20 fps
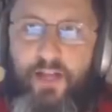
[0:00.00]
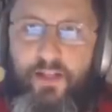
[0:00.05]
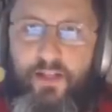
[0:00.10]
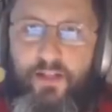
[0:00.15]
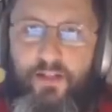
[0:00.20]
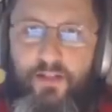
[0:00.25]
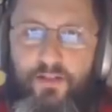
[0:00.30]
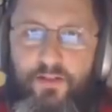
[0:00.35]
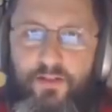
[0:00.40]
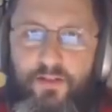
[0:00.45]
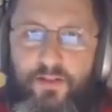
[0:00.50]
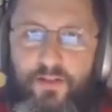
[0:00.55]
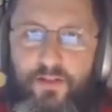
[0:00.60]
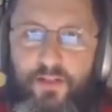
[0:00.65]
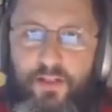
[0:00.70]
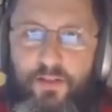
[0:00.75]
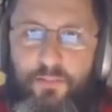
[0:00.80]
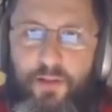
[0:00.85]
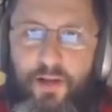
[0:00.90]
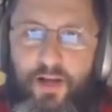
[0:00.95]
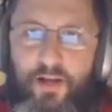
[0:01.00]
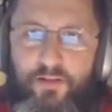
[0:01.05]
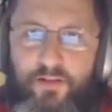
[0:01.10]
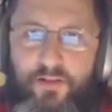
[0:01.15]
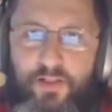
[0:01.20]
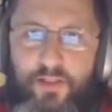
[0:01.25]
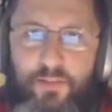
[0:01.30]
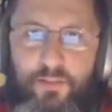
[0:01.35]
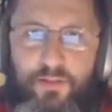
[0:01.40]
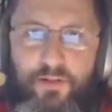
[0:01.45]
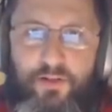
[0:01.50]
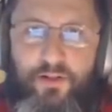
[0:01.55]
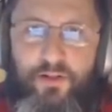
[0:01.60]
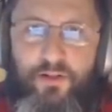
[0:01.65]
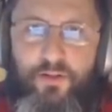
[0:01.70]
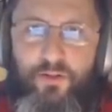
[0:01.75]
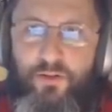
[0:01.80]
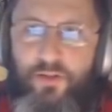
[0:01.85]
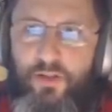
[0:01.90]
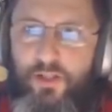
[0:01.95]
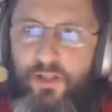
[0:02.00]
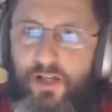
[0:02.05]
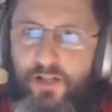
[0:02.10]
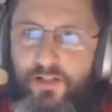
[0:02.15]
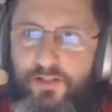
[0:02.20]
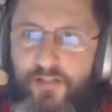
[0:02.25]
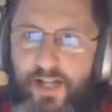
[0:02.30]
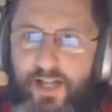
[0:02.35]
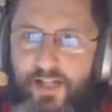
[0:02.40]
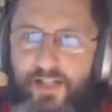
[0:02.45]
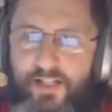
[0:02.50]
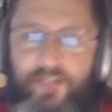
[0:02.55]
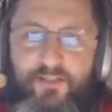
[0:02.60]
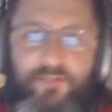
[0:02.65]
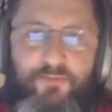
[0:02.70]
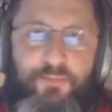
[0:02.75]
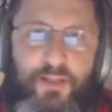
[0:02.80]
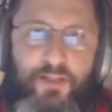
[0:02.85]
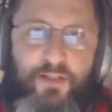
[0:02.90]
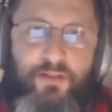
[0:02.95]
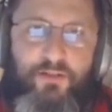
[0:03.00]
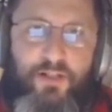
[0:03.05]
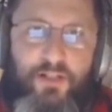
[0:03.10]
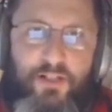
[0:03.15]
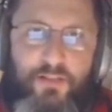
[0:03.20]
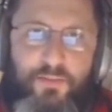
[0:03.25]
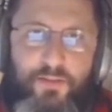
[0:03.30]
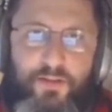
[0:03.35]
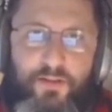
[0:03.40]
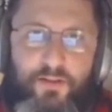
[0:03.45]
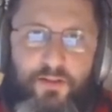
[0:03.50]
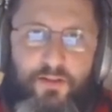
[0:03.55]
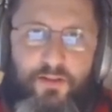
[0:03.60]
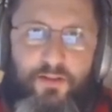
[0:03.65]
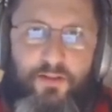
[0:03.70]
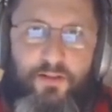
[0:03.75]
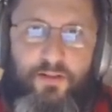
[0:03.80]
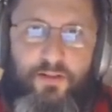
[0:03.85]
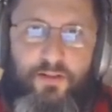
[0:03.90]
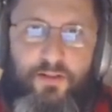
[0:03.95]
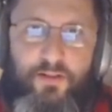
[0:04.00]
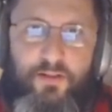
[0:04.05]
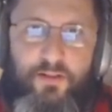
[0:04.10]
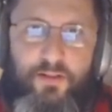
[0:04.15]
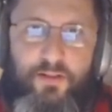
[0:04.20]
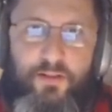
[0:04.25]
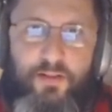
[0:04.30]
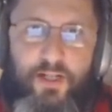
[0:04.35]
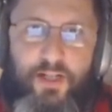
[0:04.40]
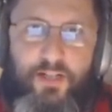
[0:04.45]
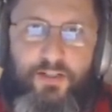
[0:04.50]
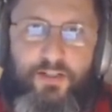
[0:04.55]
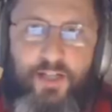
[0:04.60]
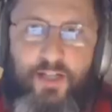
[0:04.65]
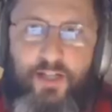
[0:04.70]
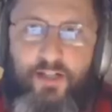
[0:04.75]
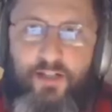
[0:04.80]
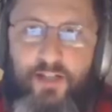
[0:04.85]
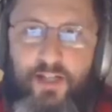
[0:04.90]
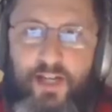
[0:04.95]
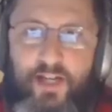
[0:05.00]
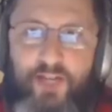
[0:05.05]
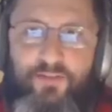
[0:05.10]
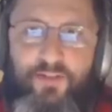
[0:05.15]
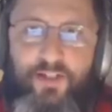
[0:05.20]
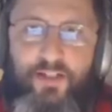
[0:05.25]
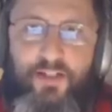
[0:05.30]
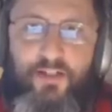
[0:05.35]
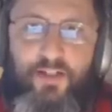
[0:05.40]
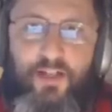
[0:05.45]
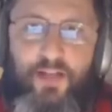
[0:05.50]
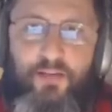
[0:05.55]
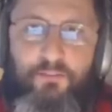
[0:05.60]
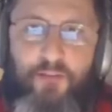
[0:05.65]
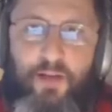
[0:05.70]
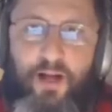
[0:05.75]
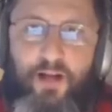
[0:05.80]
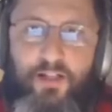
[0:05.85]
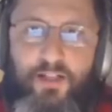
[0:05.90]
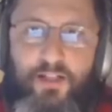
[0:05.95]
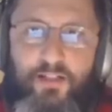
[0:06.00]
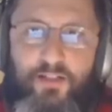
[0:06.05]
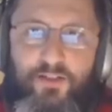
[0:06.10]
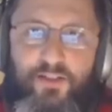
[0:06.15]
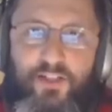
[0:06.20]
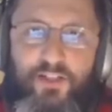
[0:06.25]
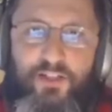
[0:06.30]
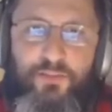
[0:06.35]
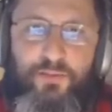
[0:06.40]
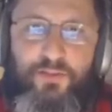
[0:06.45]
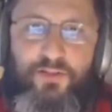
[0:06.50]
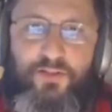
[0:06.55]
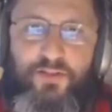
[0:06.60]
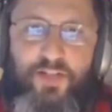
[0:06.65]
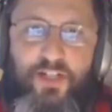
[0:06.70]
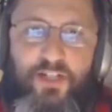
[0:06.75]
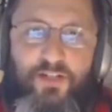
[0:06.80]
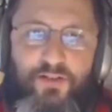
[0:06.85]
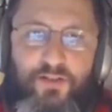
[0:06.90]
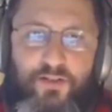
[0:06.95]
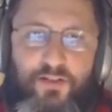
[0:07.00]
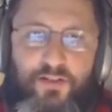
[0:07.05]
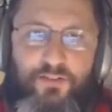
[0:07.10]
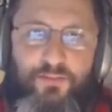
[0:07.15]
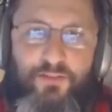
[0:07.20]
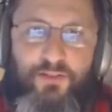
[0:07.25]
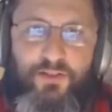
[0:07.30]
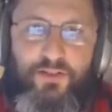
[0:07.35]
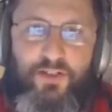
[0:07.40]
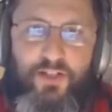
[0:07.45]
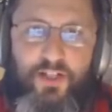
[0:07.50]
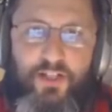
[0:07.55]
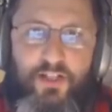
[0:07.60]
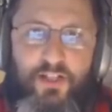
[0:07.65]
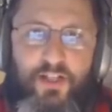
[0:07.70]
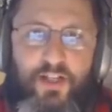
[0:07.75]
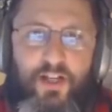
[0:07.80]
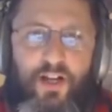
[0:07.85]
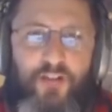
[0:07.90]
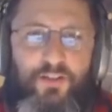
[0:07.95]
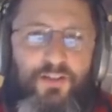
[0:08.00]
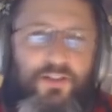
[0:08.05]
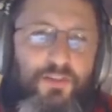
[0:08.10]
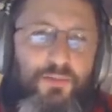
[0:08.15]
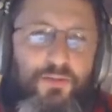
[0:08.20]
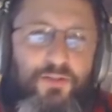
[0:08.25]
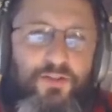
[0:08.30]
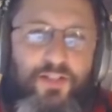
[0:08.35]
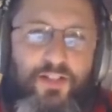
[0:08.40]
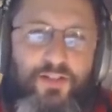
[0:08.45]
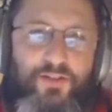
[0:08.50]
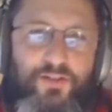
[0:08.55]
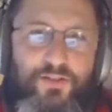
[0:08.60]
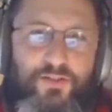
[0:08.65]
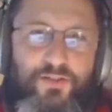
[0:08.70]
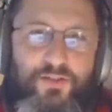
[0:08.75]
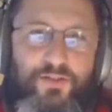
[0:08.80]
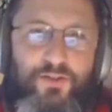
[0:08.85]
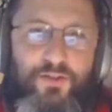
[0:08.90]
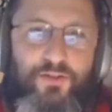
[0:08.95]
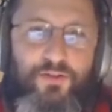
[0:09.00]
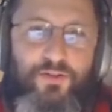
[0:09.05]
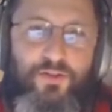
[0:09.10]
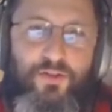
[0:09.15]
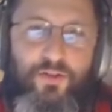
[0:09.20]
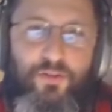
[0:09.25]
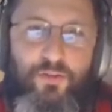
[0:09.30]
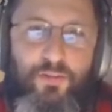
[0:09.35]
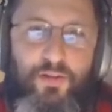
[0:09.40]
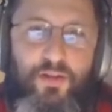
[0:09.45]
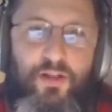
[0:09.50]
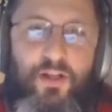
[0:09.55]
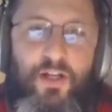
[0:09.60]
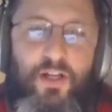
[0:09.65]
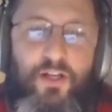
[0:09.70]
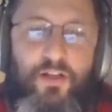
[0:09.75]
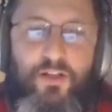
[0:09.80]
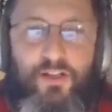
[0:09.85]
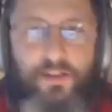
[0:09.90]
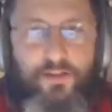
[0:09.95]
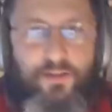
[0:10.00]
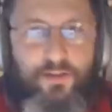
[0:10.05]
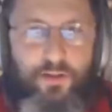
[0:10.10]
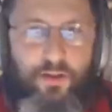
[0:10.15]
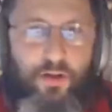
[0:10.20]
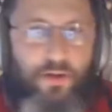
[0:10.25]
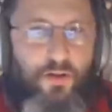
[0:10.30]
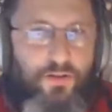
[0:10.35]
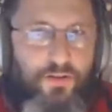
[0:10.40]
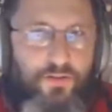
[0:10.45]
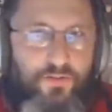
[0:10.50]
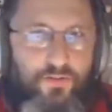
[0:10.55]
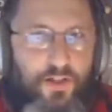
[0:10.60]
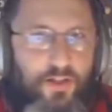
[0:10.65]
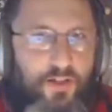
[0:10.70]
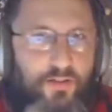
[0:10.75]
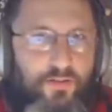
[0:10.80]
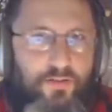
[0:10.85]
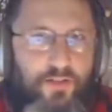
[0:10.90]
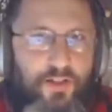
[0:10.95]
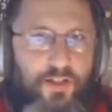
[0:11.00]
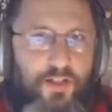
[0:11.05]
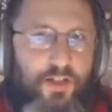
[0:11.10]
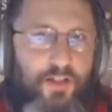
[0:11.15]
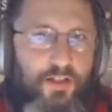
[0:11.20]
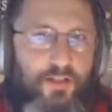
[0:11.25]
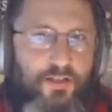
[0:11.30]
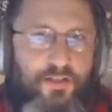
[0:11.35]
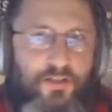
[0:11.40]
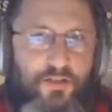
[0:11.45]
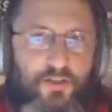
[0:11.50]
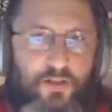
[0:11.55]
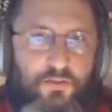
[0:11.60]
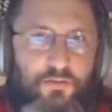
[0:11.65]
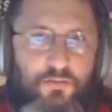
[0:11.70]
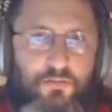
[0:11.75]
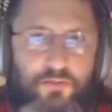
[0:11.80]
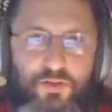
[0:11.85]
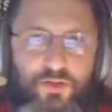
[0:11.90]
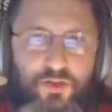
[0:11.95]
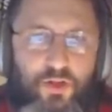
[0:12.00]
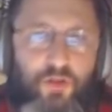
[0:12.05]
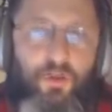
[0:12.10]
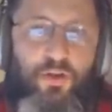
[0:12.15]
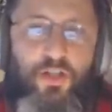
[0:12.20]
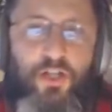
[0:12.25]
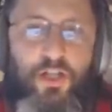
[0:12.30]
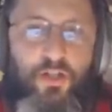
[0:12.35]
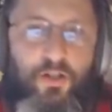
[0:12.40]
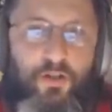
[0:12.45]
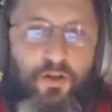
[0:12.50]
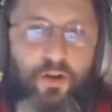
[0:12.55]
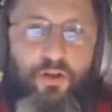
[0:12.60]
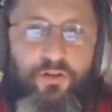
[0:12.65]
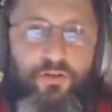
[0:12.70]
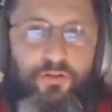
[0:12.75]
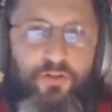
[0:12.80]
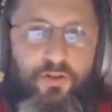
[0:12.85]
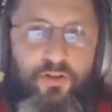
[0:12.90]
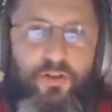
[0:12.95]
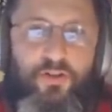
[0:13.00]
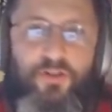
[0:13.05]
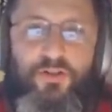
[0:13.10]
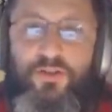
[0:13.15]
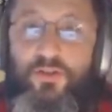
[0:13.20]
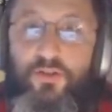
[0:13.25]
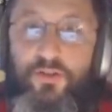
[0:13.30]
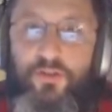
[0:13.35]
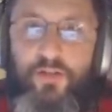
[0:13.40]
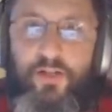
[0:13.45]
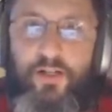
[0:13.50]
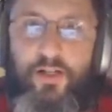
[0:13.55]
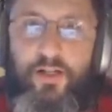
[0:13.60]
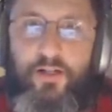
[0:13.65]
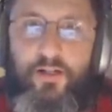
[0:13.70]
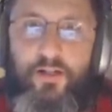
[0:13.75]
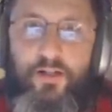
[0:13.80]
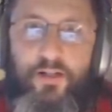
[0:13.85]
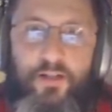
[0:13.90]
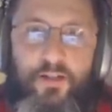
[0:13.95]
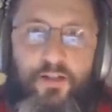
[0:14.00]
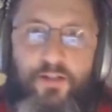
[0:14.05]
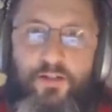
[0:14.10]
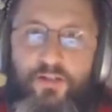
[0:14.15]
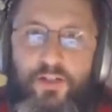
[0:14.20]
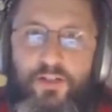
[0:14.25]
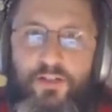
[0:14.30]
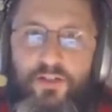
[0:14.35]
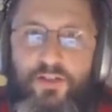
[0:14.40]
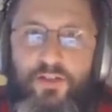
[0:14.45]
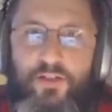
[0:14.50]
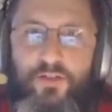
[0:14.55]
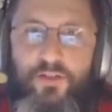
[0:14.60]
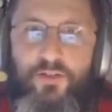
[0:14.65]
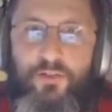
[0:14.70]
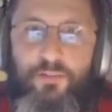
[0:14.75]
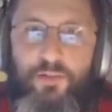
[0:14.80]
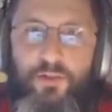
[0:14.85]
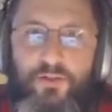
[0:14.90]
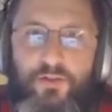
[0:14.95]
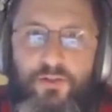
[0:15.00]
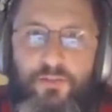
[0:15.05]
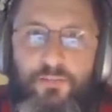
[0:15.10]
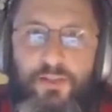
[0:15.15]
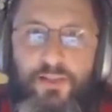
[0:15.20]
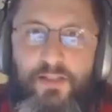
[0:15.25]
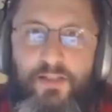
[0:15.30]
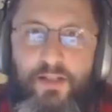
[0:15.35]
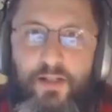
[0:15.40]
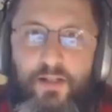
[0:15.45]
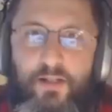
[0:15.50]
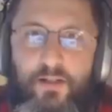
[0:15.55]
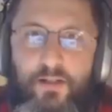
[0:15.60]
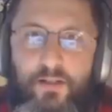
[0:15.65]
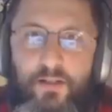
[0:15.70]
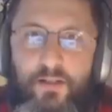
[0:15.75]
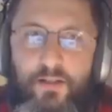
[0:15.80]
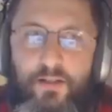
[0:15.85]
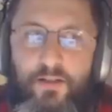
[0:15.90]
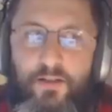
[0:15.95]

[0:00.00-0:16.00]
And then the hypocritical attacking of Peter Ruckman. And laughing and mocking dispensationalism and saying, "Oh, dispensationalists are so stupid. The laws of you know, stoning an adulterer, they're still there. It's still supposed to be there."